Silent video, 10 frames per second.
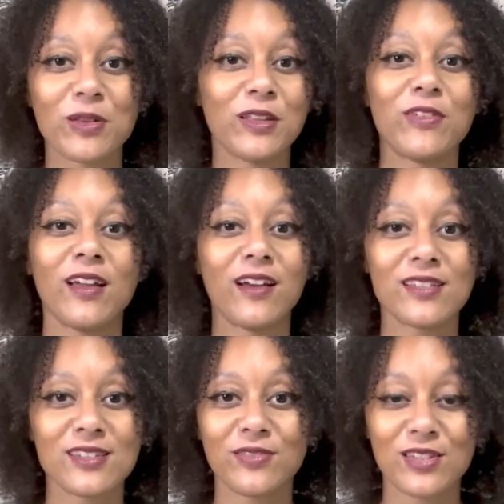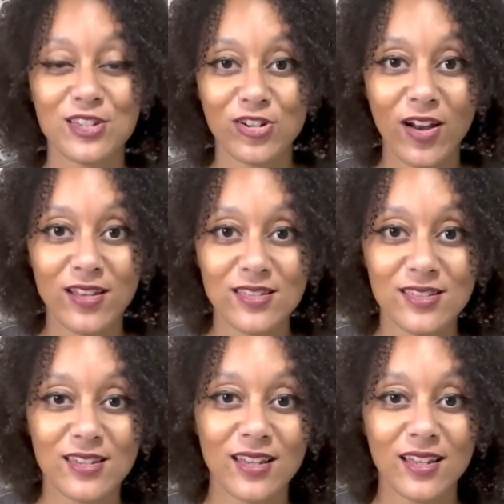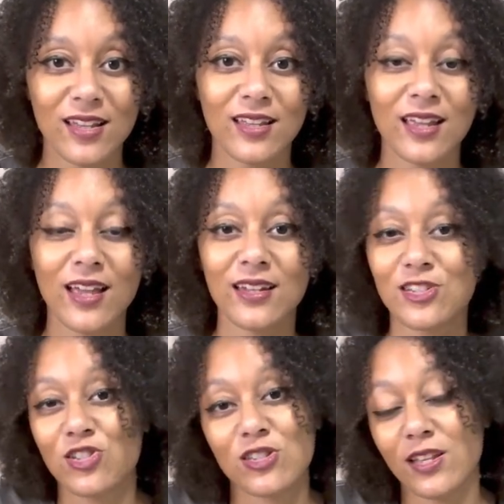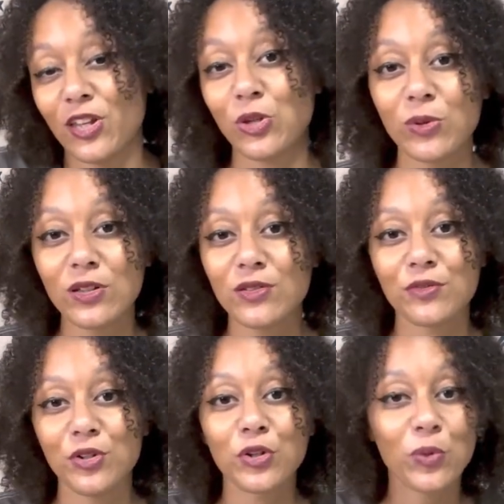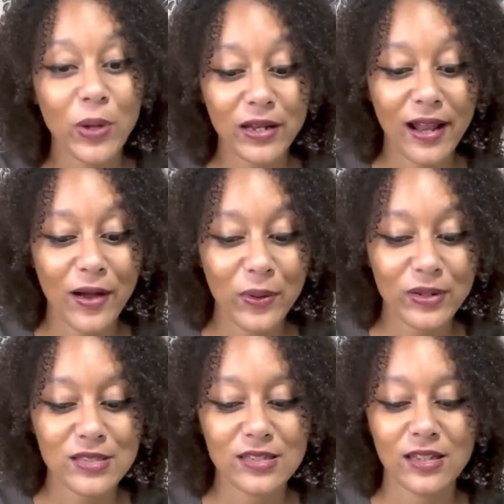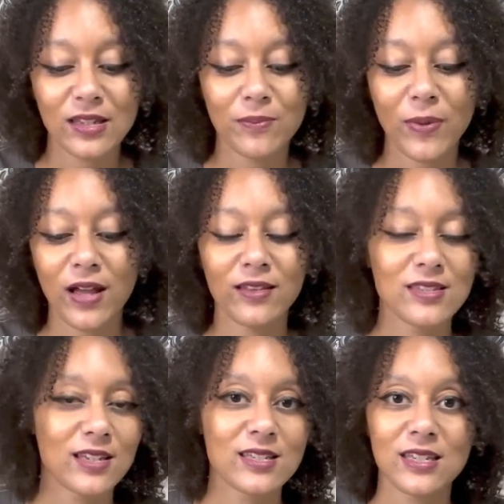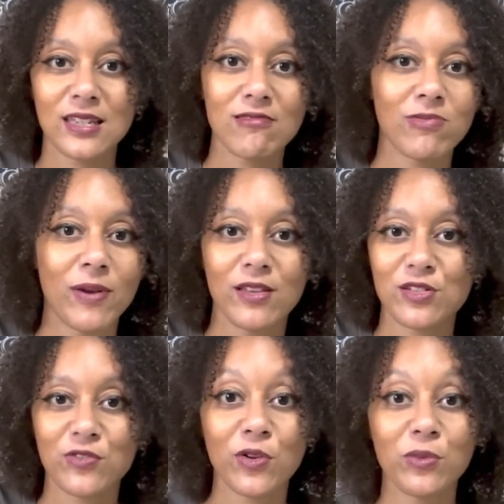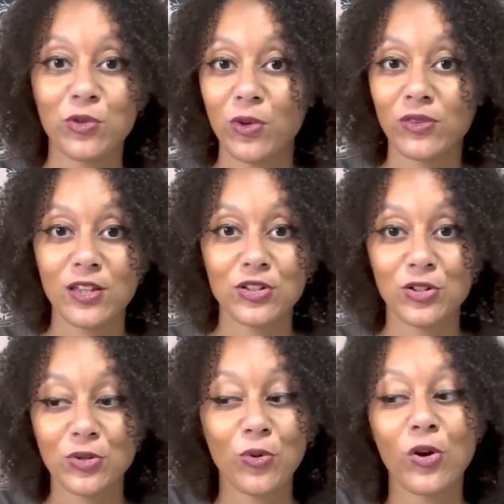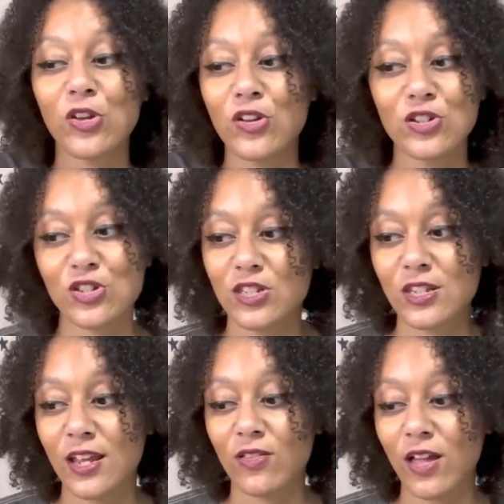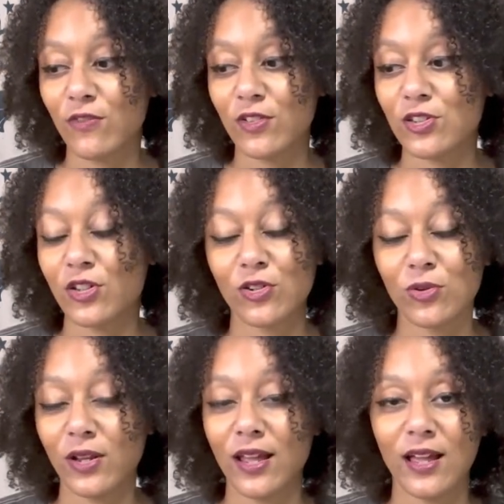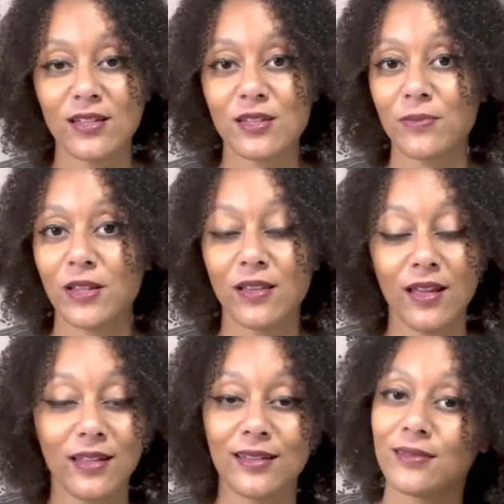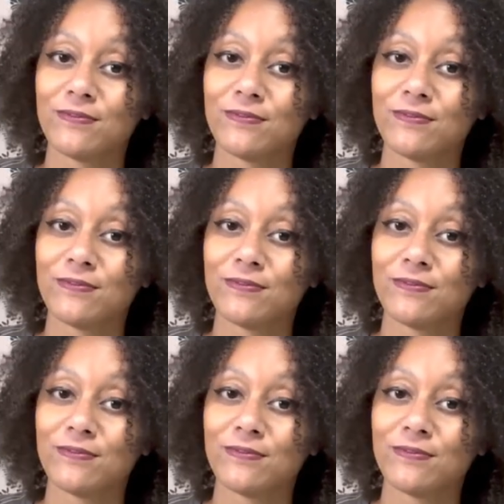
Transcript: alleviate us of the stress. And it's just like, you can wait it out and see by the 16th, by this full moon, what they do. Or you can just take life into your own hands and be like,